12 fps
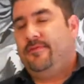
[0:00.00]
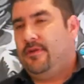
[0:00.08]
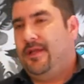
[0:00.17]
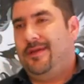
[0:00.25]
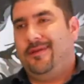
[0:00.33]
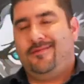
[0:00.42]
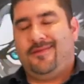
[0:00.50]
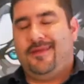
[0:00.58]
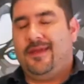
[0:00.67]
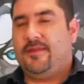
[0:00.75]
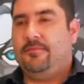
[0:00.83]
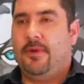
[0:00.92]
for like
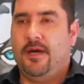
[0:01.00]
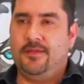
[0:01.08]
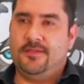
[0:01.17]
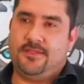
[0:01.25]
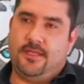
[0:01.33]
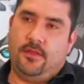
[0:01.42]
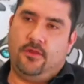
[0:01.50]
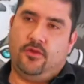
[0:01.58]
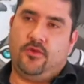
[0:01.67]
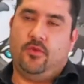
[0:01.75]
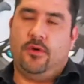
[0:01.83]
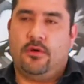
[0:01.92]
6 months, then
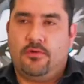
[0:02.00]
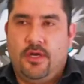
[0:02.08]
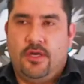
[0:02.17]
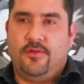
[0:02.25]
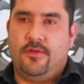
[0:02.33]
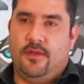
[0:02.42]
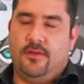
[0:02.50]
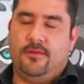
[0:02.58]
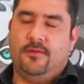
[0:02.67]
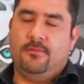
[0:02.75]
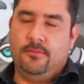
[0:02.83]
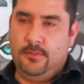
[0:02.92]
just one crutch,
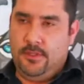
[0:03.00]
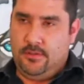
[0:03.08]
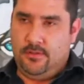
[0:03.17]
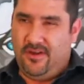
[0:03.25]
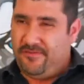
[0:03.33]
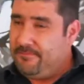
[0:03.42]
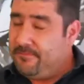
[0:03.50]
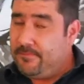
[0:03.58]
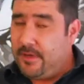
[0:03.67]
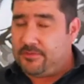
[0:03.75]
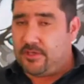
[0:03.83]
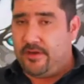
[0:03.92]
then, no,
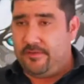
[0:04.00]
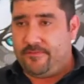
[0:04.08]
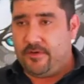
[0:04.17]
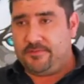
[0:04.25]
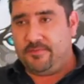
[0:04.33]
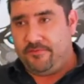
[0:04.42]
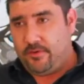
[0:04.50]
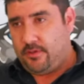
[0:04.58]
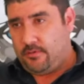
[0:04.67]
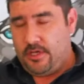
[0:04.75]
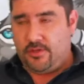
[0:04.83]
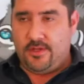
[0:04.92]
I'm sorry, first before
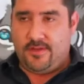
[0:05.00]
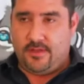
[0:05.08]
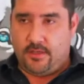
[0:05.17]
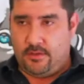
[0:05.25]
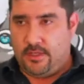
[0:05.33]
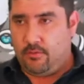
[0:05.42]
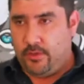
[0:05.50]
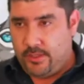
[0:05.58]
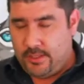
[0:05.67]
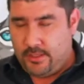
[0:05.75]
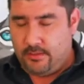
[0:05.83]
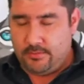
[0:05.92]
the crutch, I started in a
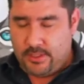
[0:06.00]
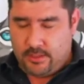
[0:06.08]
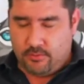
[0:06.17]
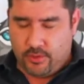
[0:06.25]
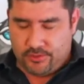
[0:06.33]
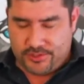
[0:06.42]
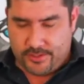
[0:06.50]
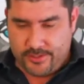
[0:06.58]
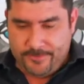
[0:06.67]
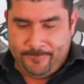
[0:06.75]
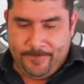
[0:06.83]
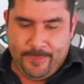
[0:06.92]
wheelchair.
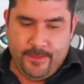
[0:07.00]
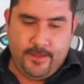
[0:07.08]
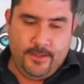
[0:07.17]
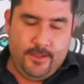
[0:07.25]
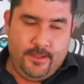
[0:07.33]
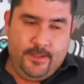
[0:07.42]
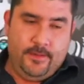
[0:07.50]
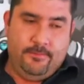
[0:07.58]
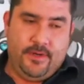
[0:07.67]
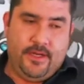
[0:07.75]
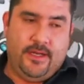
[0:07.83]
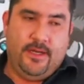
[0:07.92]

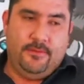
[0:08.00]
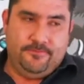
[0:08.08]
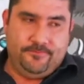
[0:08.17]
But